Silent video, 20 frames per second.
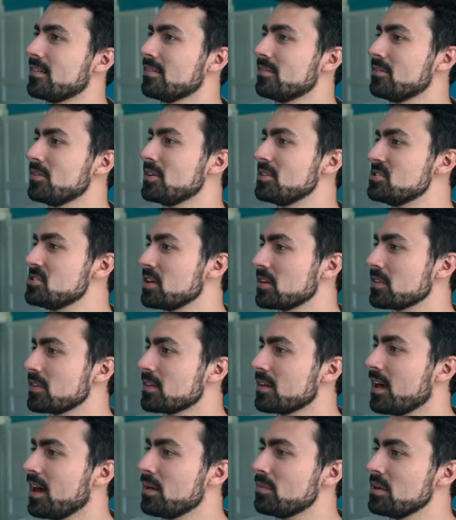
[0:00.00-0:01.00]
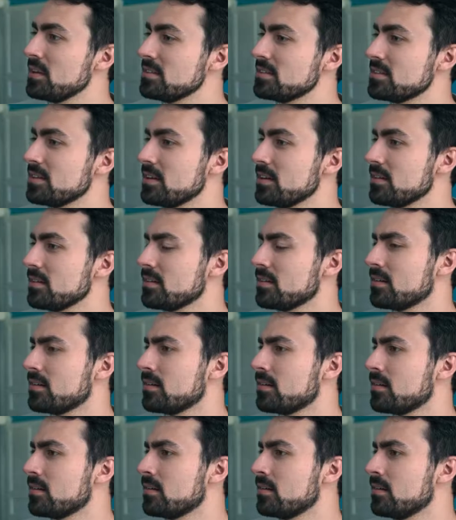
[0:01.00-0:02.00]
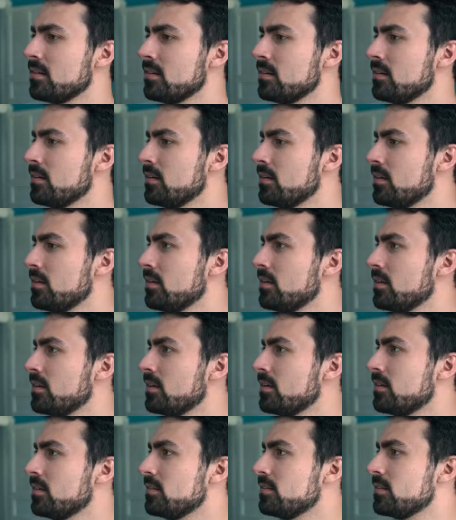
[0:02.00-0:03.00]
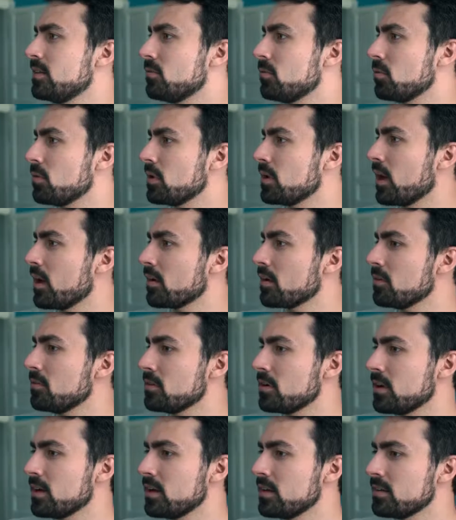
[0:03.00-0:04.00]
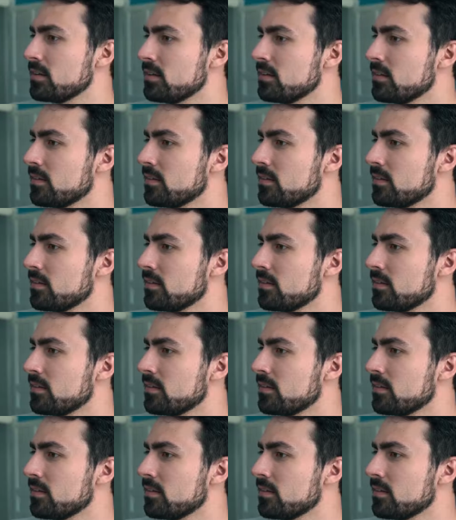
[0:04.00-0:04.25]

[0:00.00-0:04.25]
I want to check the comments here, see what we got going on.